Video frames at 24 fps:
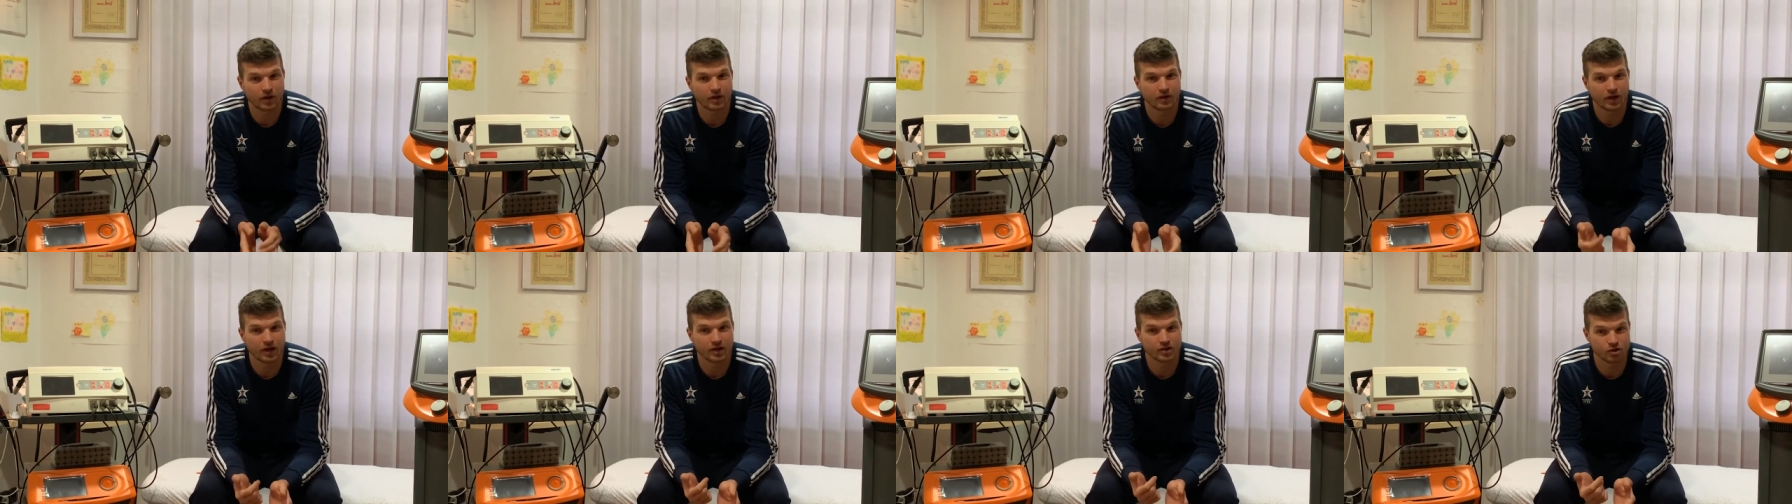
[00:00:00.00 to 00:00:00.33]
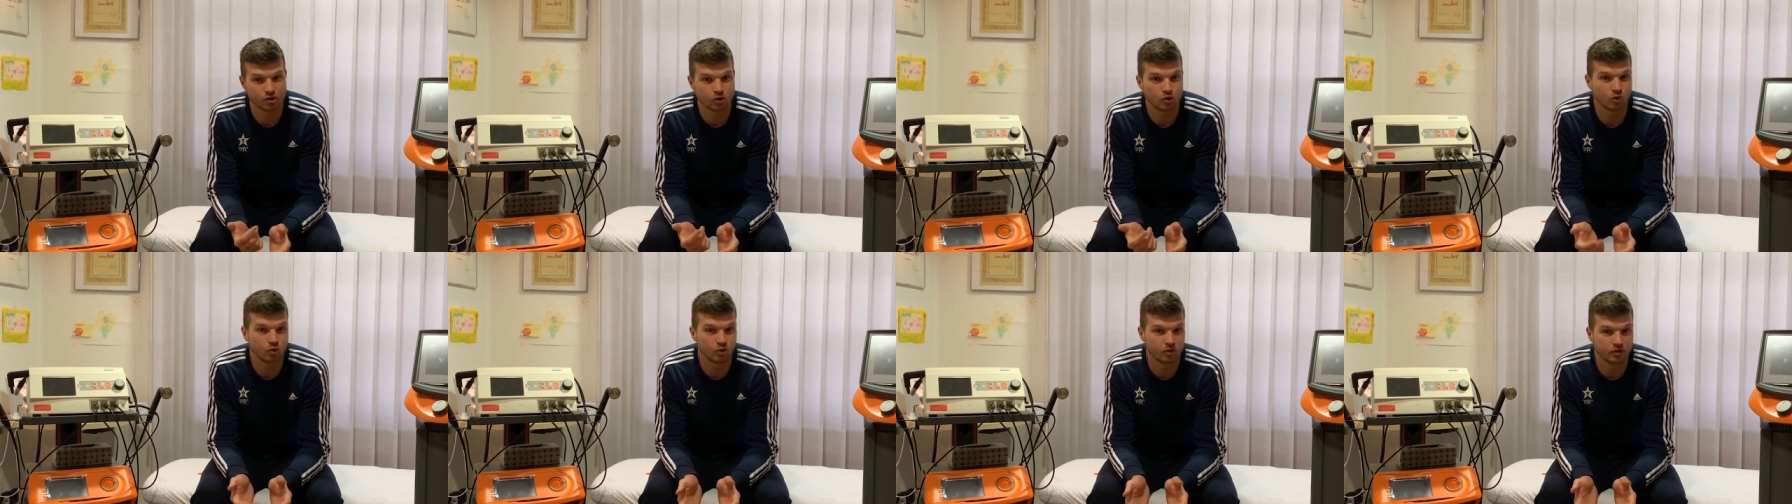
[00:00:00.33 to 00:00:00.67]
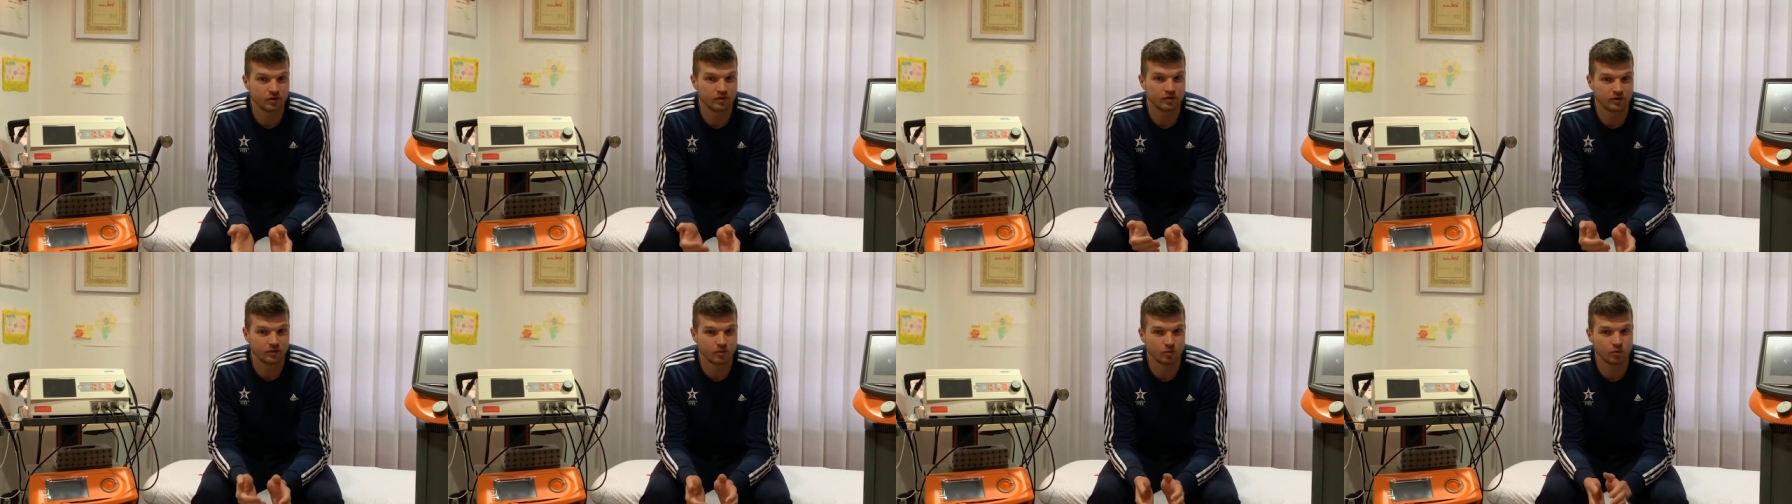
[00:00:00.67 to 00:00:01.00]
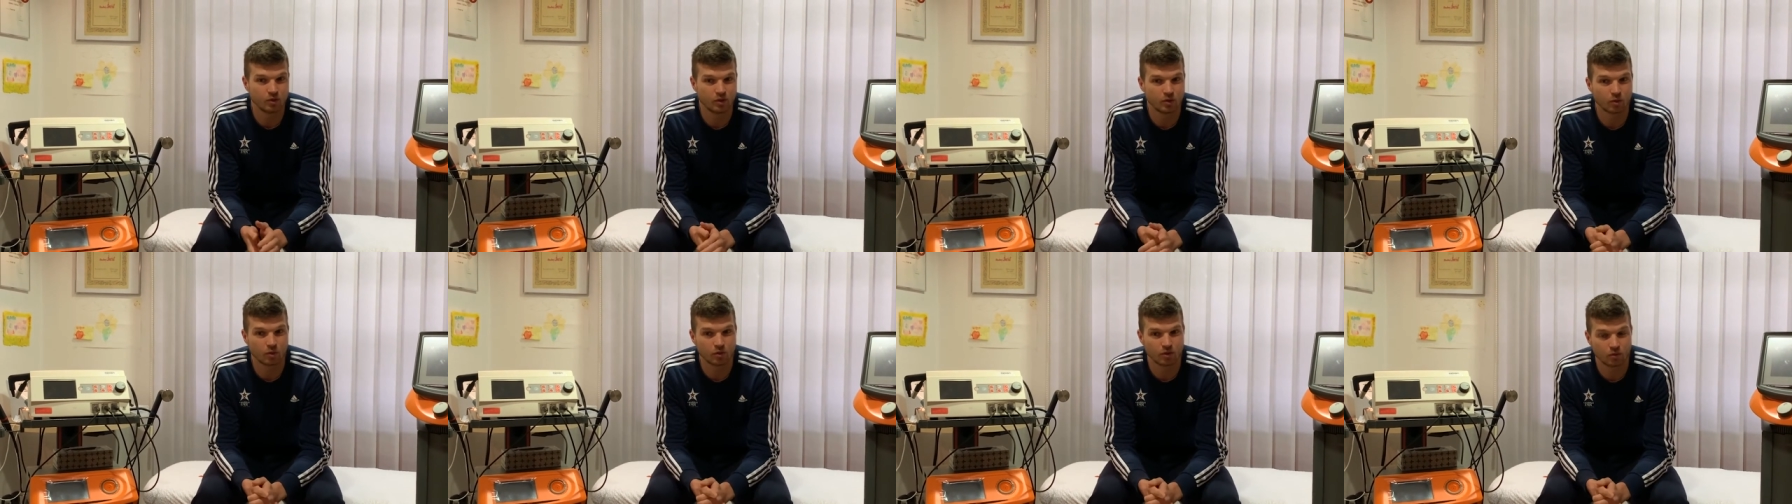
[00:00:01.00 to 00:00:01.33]
us two
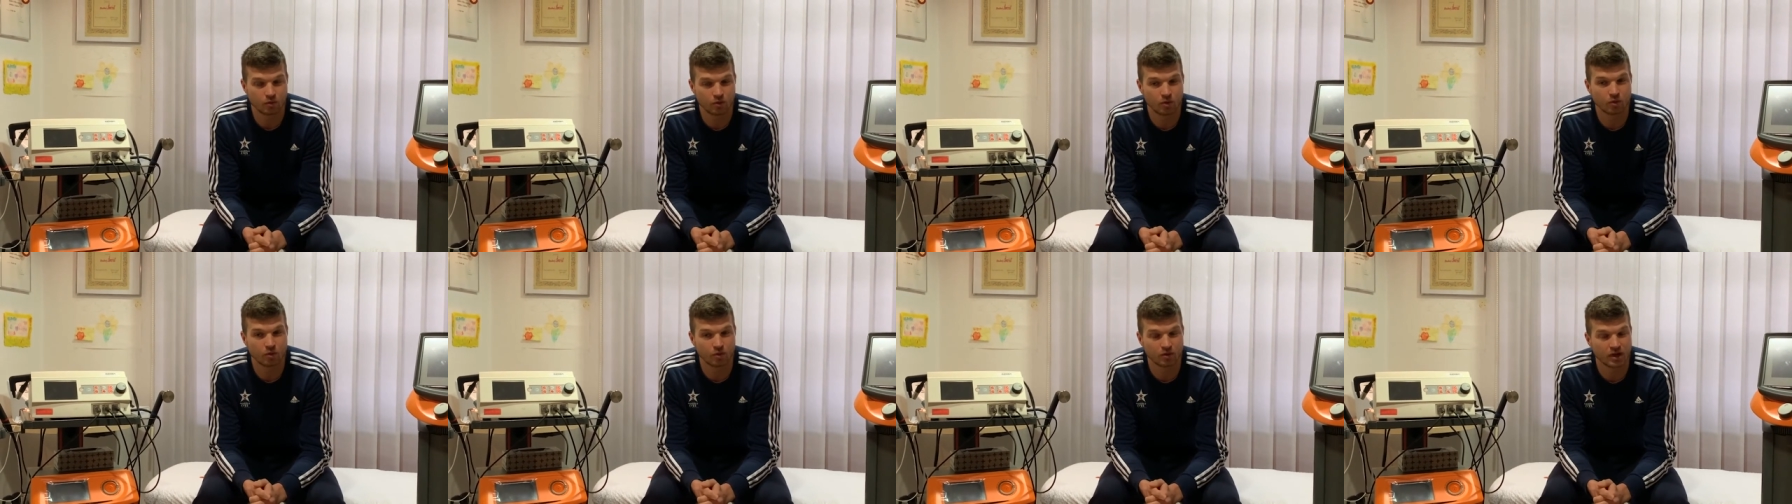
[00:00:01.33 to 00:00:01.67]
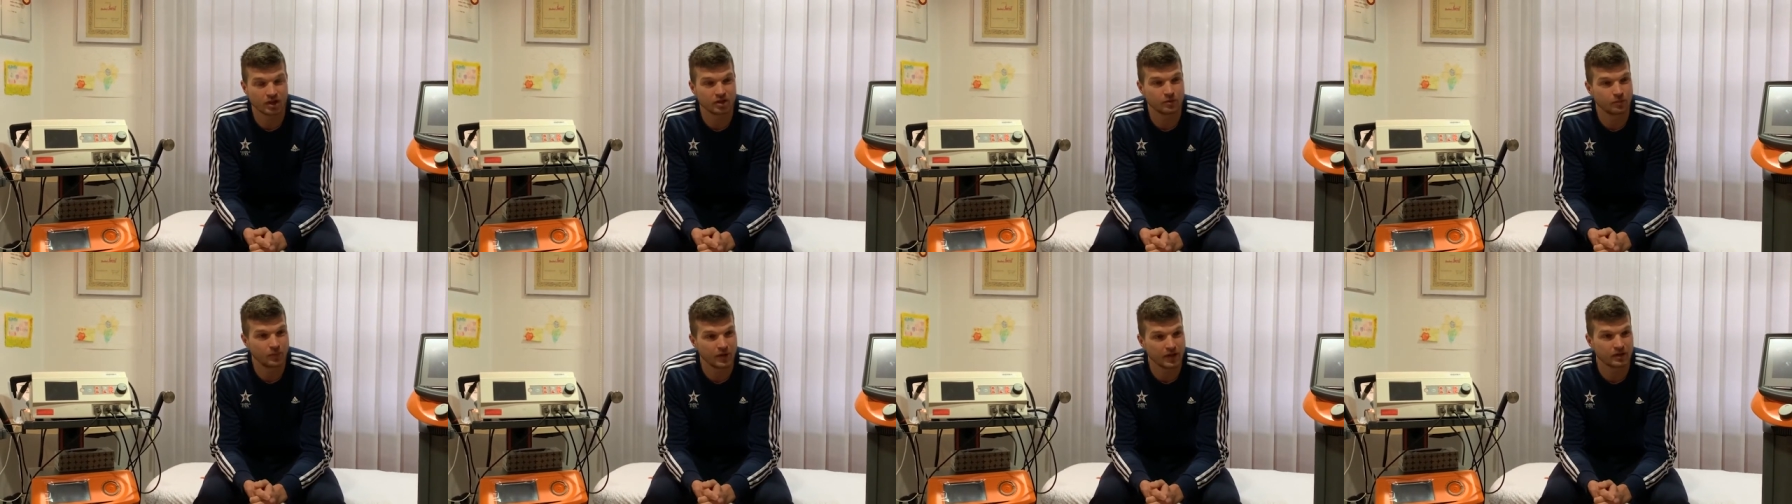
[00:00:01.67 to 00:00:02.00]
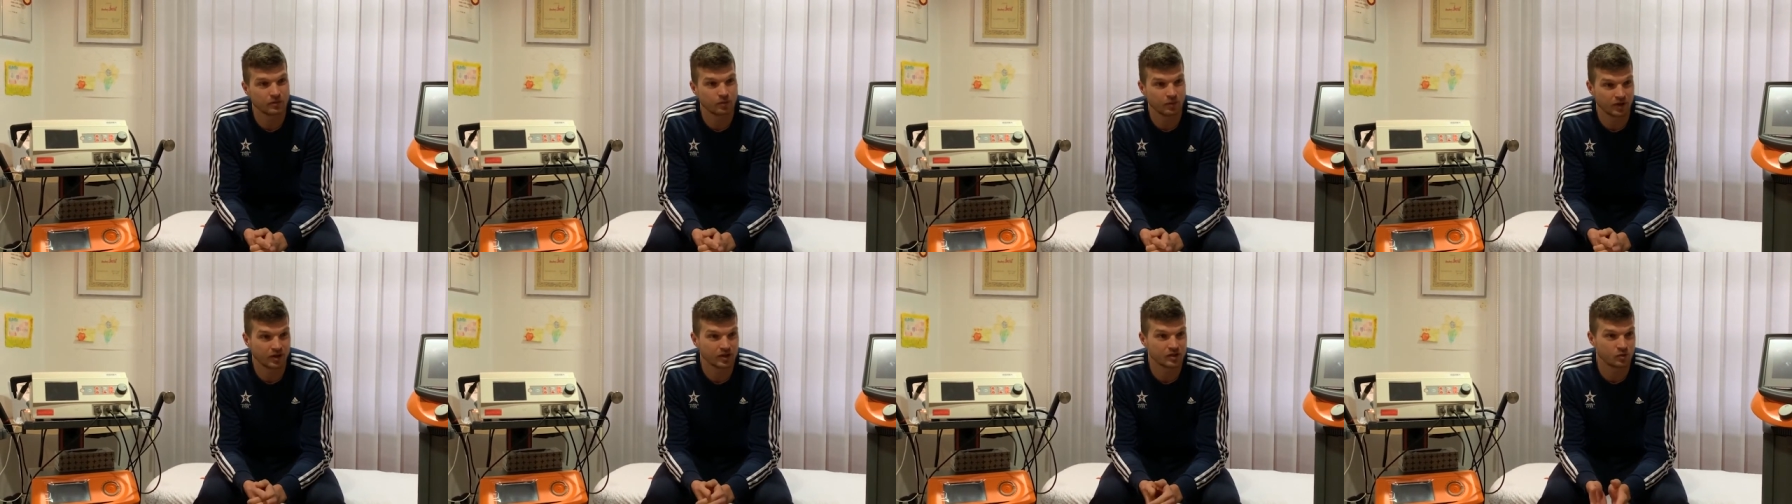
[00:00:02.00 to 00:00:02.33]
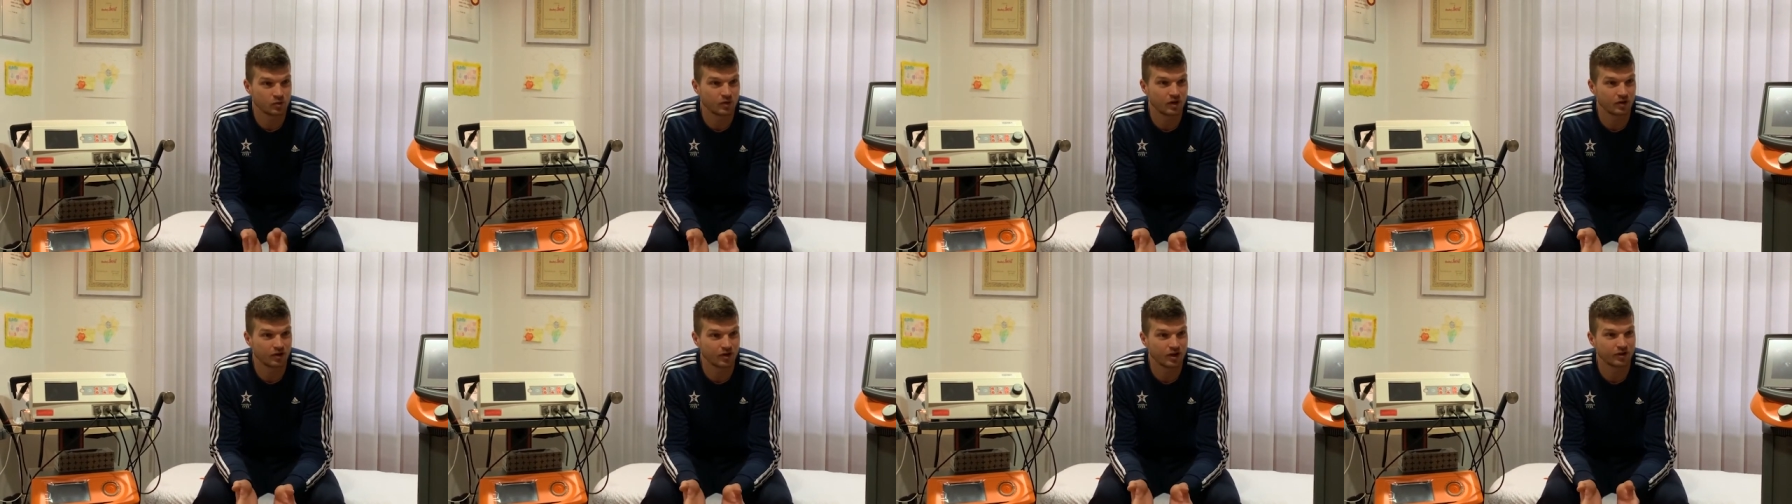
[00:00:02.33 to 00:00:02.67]
we were not picked because
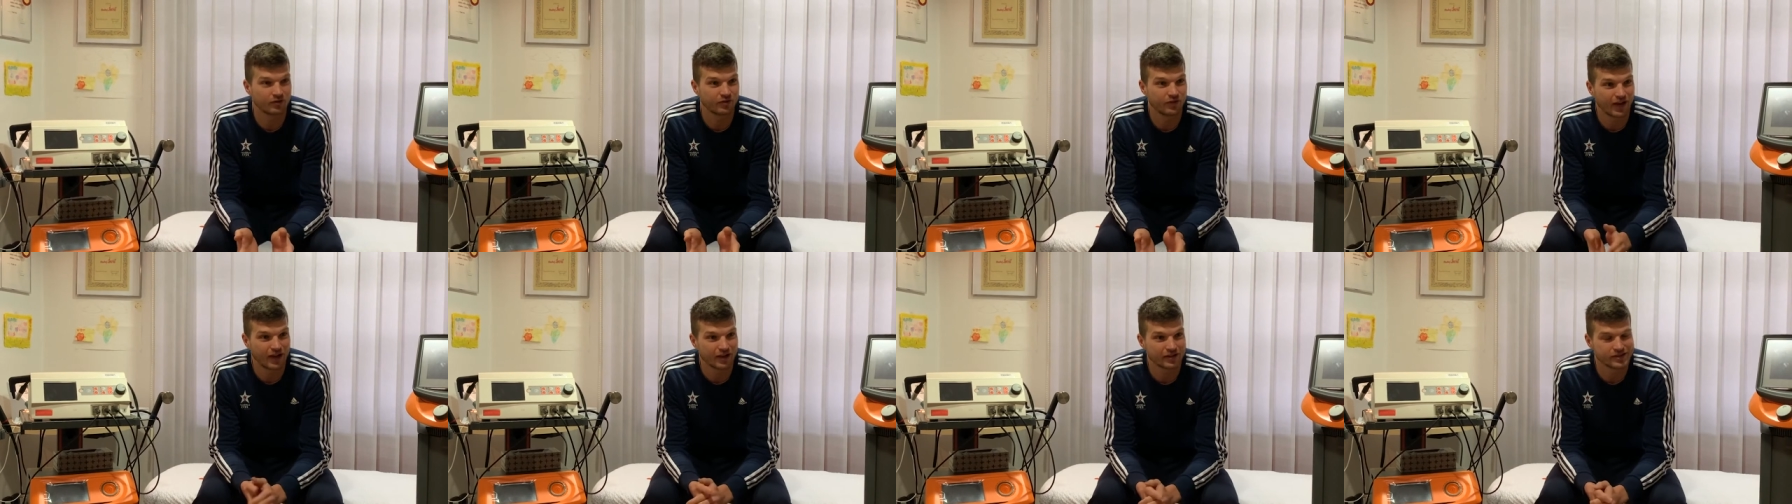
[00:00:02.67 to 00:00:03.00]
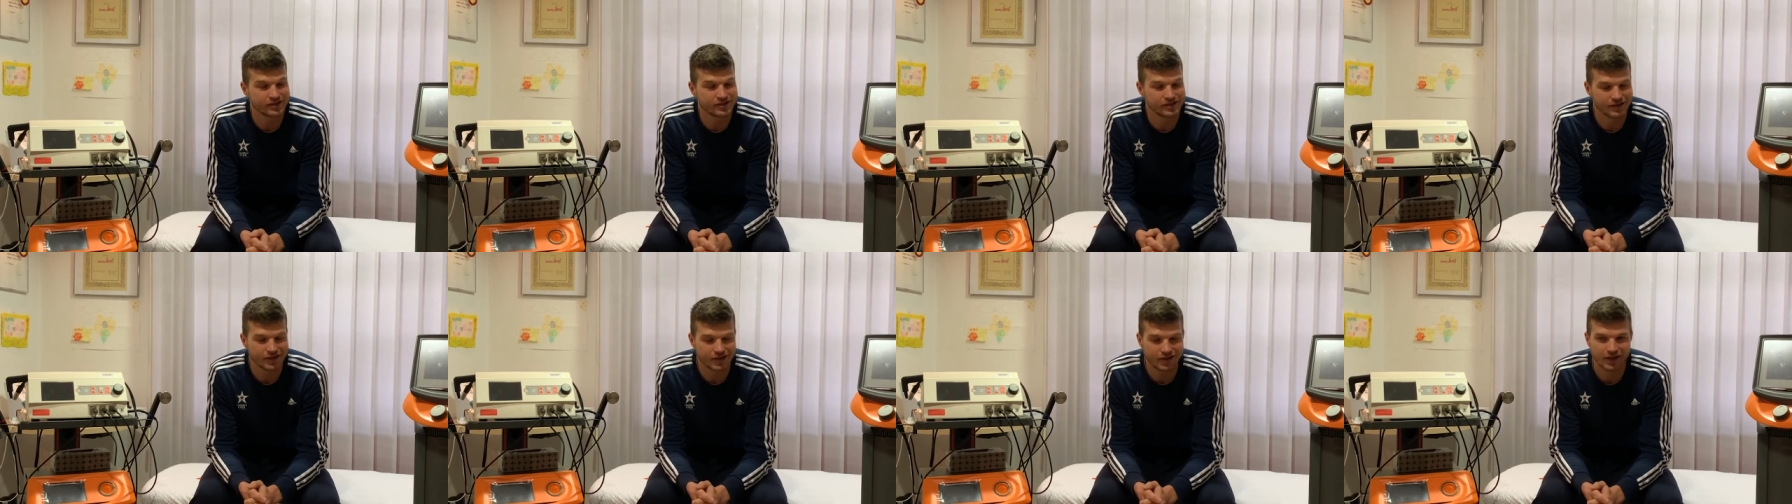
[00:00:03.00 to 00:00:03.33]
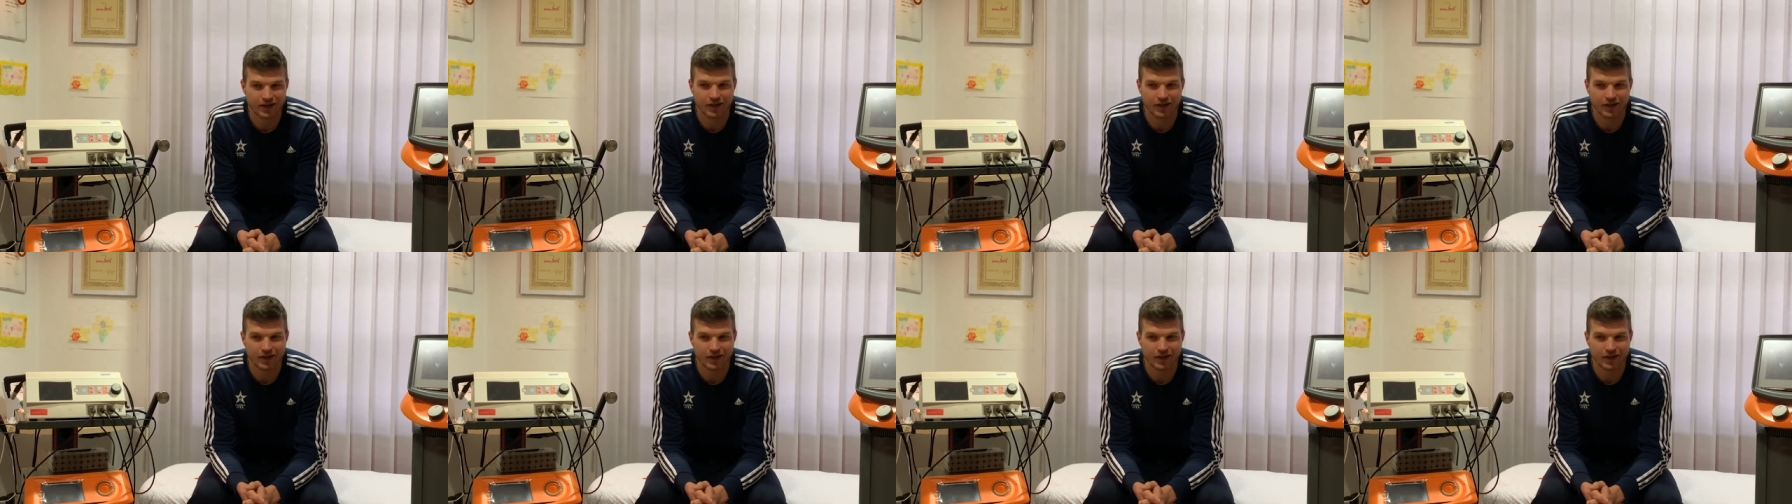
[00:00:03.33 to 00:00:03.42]
we are young fellas.